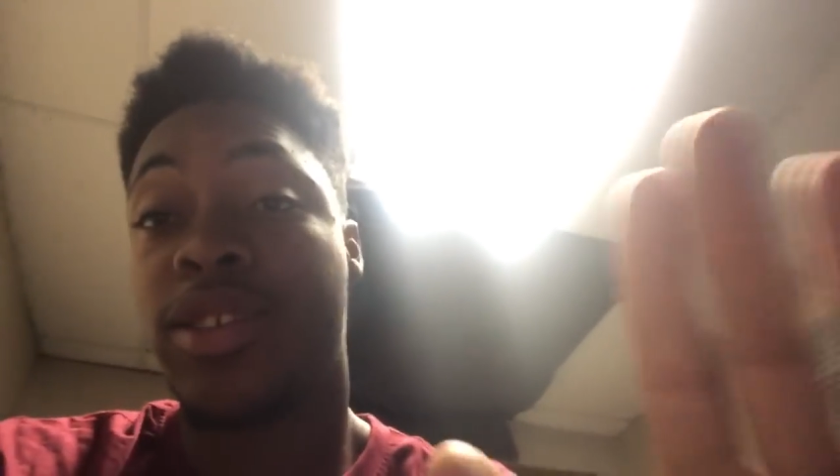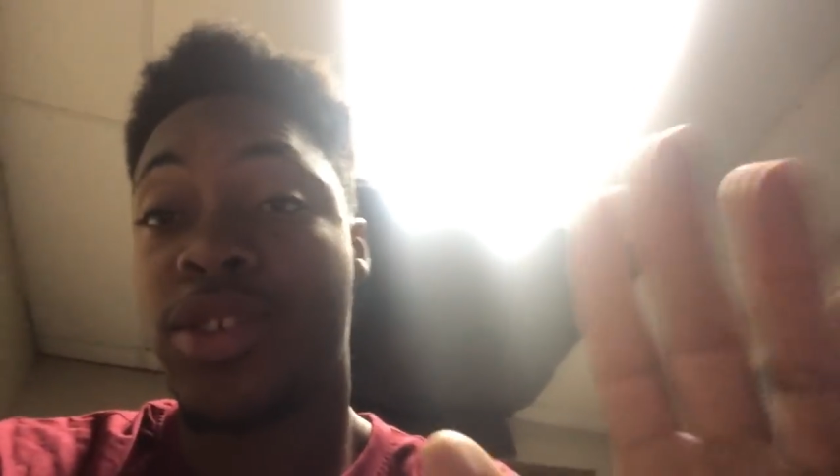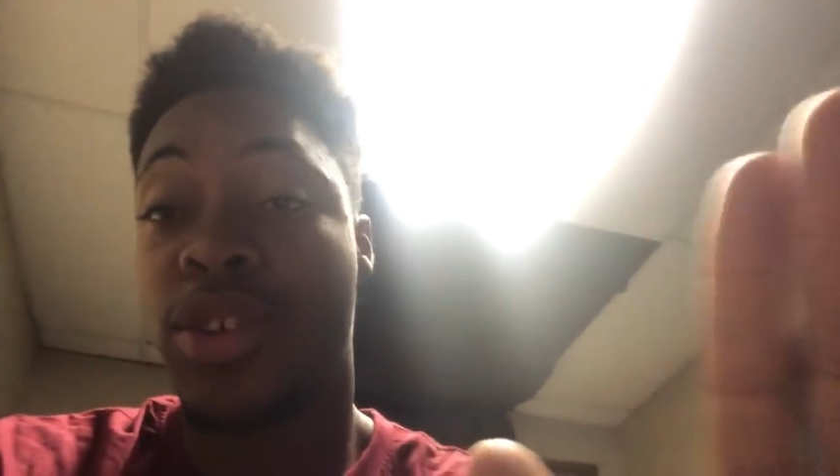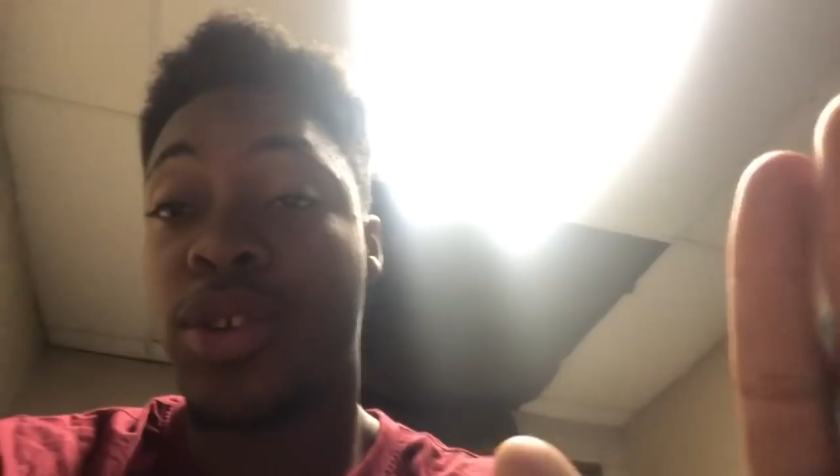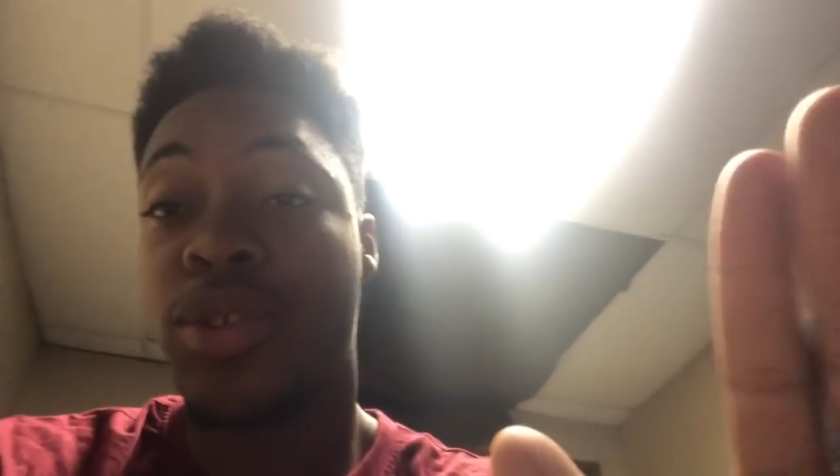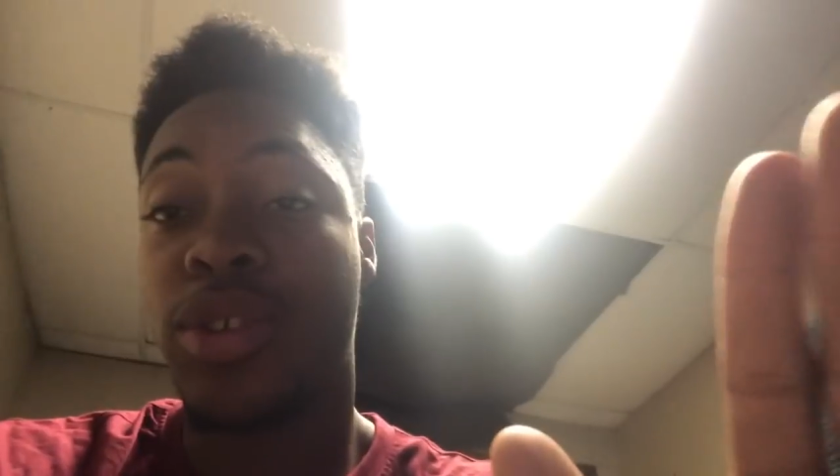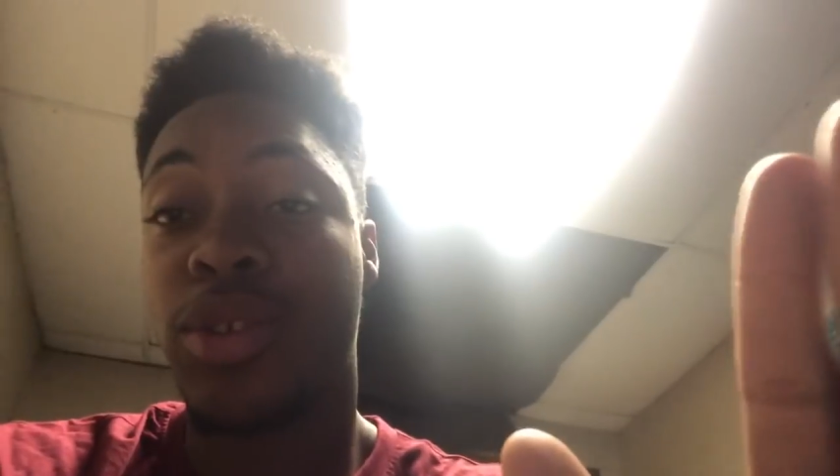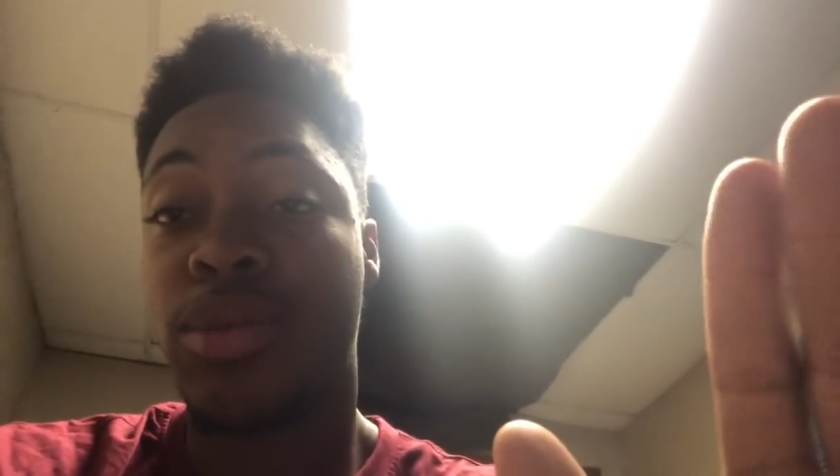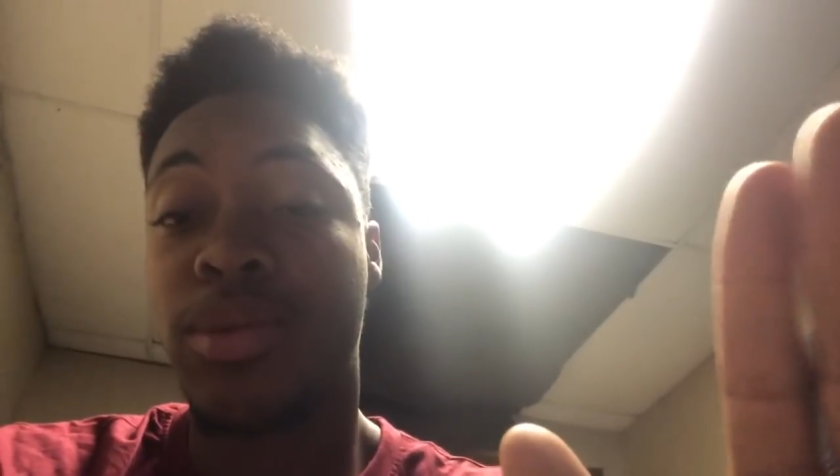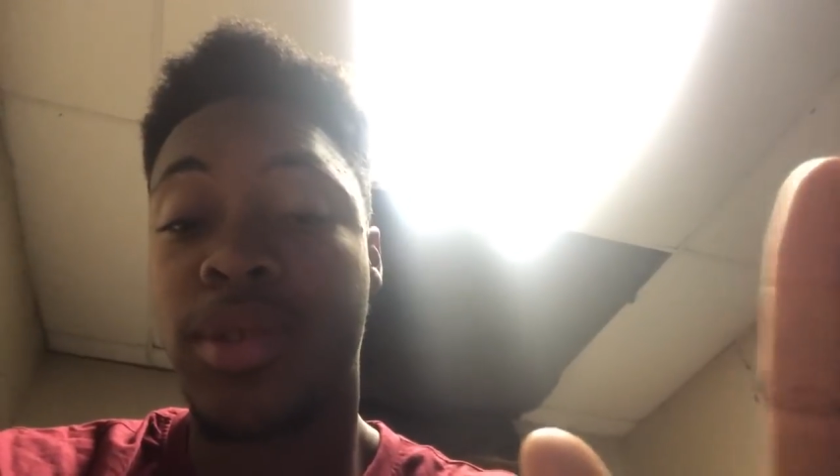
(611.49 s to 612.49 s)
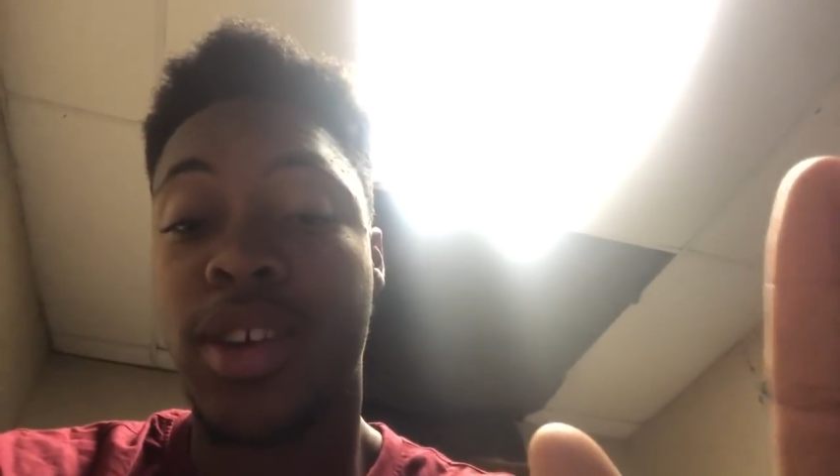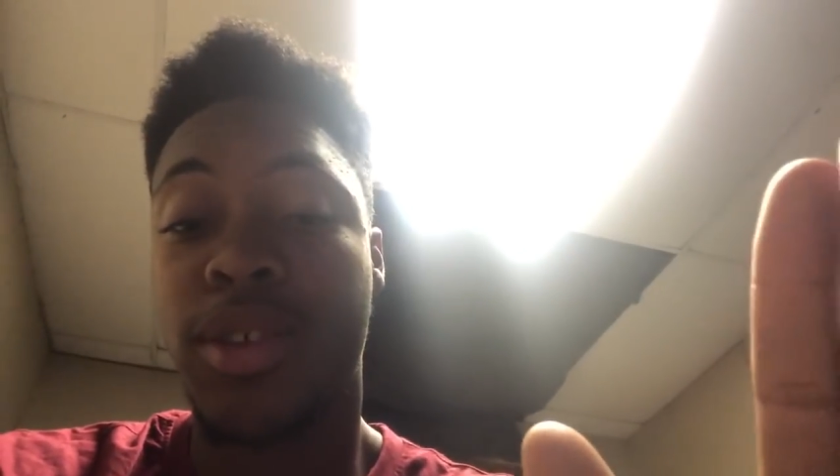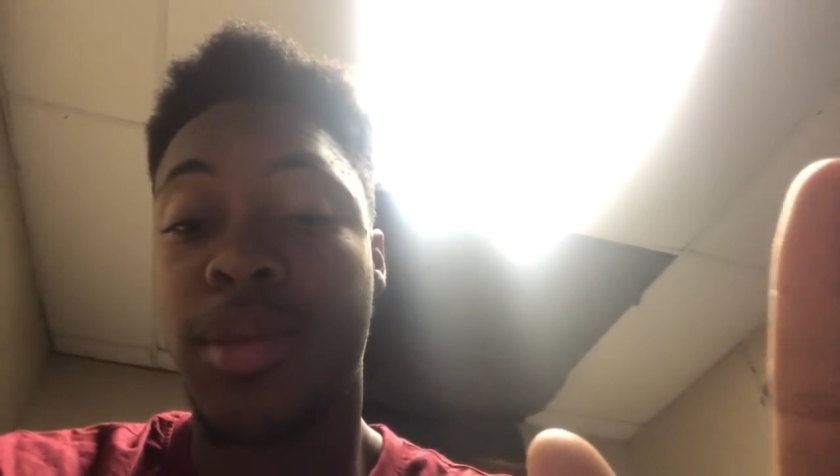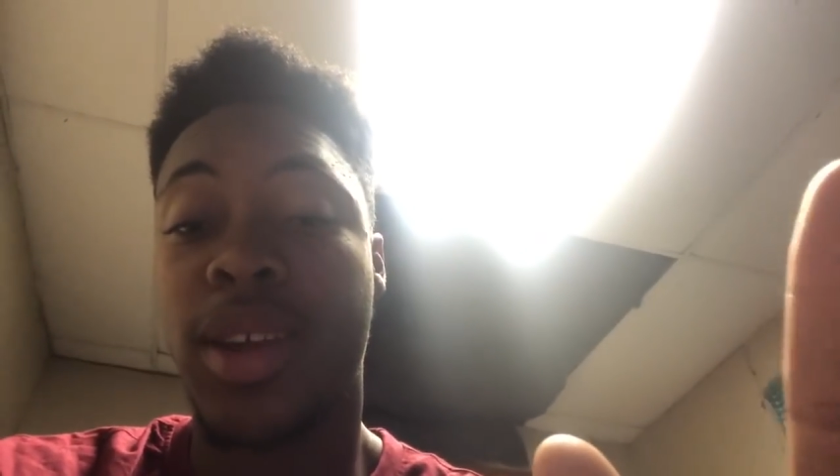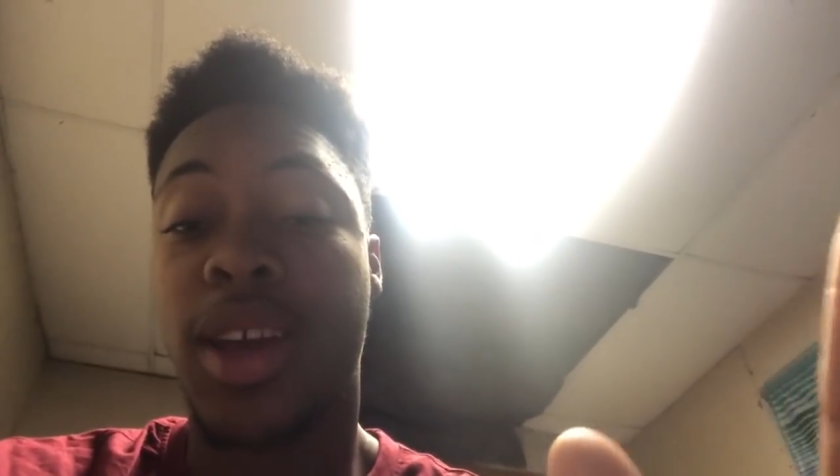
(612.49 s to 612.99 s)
So don't kill me in